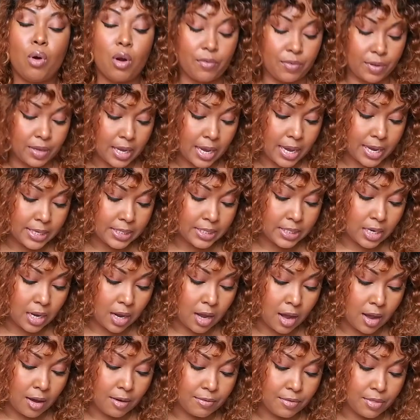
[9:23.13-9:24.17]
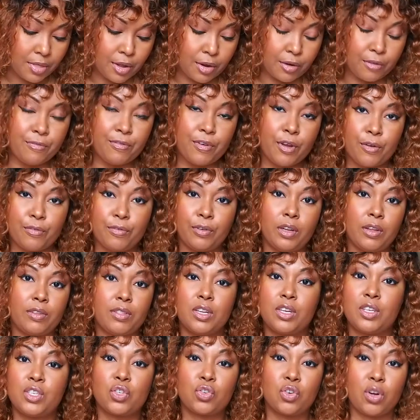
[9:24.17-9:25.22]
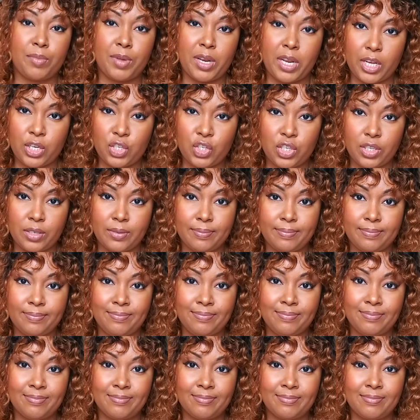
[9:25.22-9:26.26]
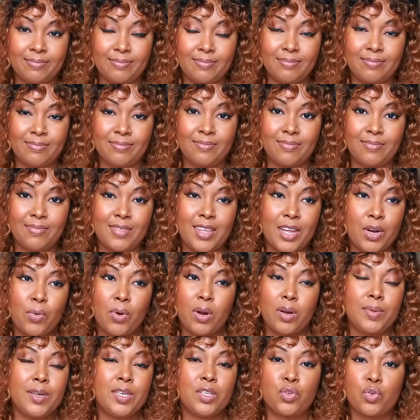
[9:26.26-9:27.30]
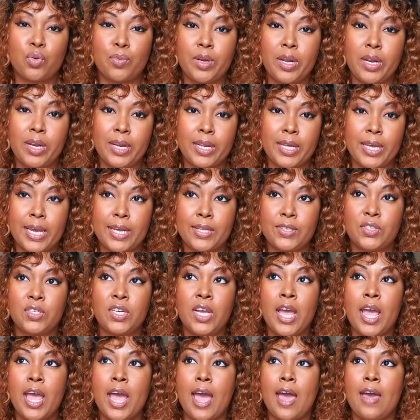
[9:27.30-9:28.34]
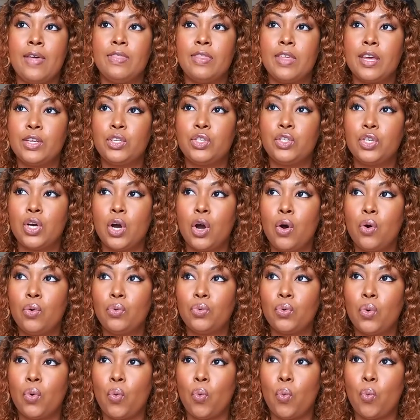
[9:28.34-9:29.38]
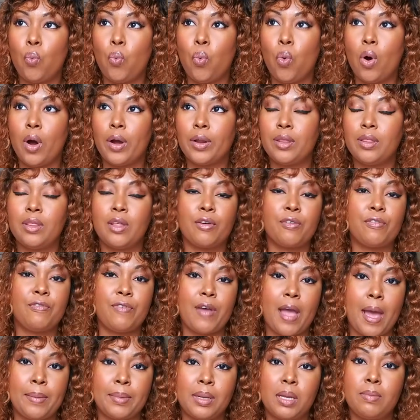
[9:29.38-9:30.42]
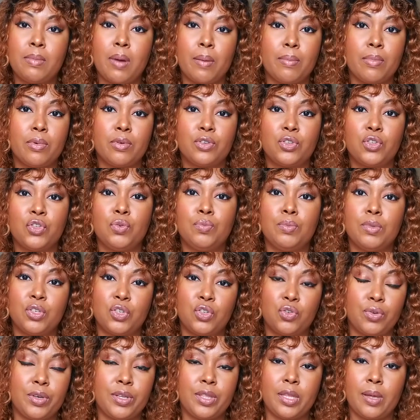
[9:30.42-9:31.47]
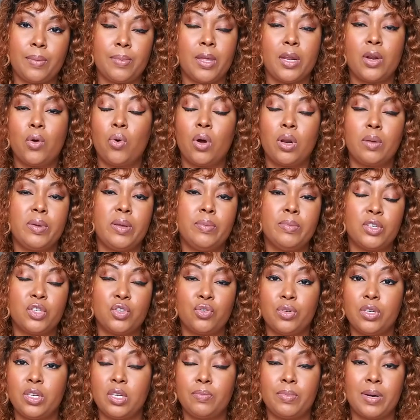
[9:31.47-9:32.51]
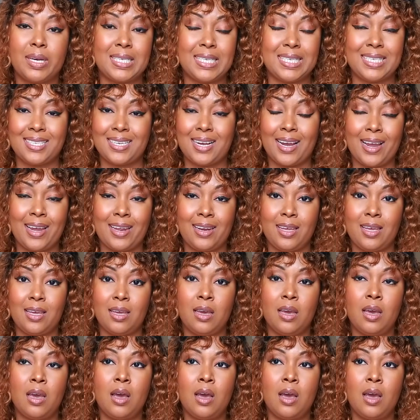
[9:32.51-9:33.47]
of a case of they're fearful of the discrimination. They don't want to be discriminated against, and they don't want their family members to mistreat them. They don't want to be mistreated by society,